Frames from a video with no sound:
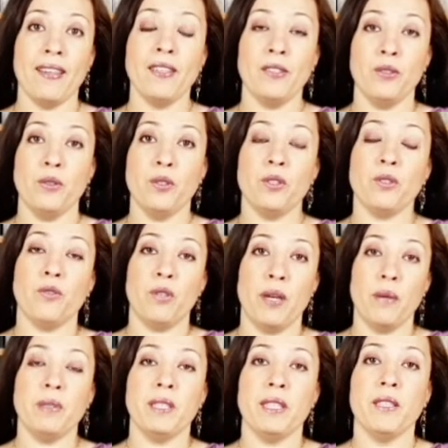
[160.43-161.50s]
used
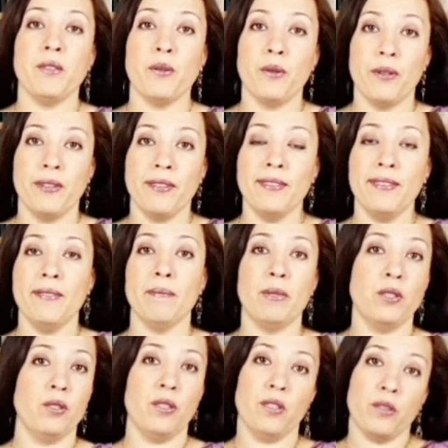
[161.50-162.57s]
grapeseed oil, but
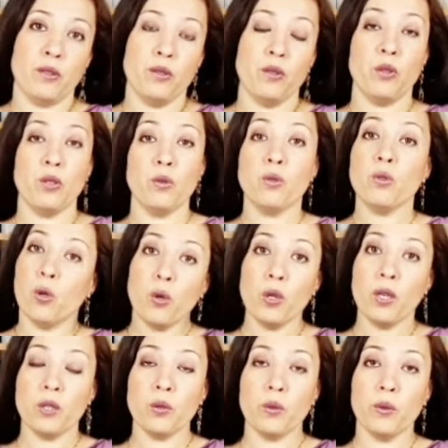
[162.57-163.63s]
you can also use
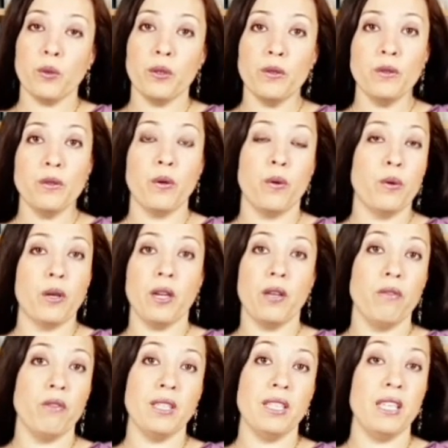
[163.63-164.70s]
coconut oil or
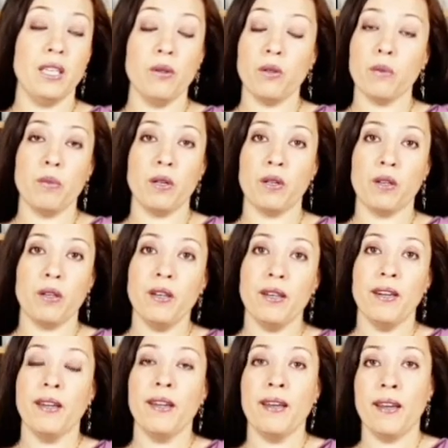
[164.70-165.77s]
even ghee or butter,
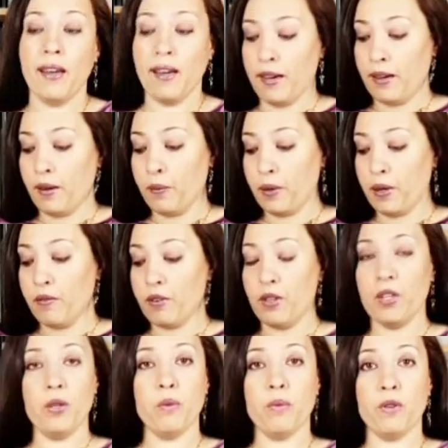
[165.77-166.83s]
whatever
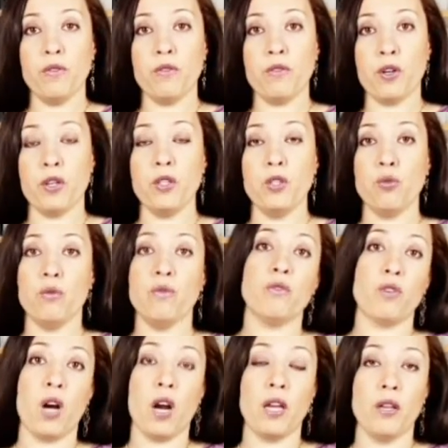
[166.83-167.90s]
you prefer to
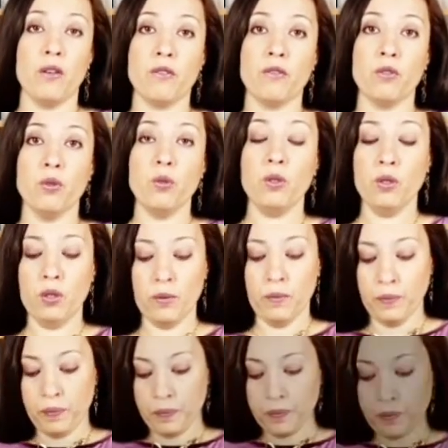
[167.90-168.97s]
fry your food.
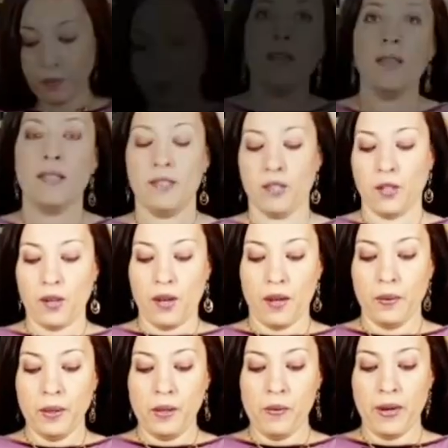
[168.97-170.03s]
So I
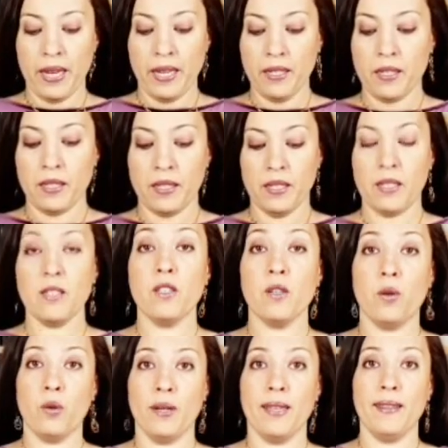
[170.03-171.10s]
will wait until the
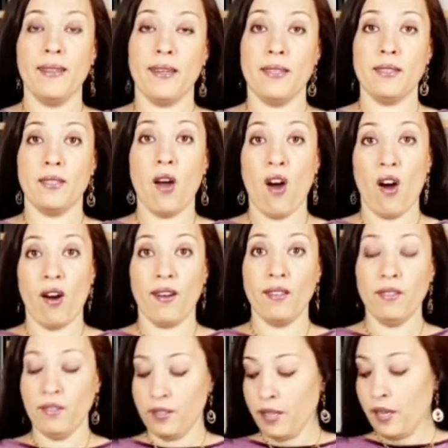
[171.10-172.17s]
oil is
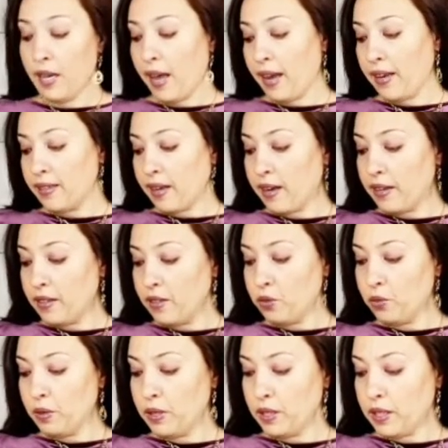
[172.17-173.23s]
hot, and I
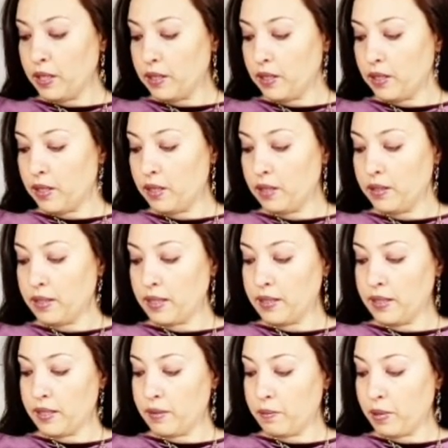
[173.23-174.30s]
usually test
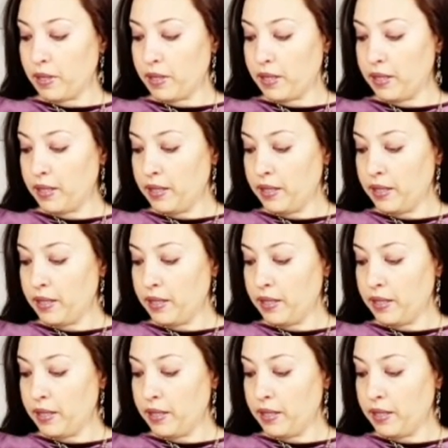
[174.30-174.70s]
it by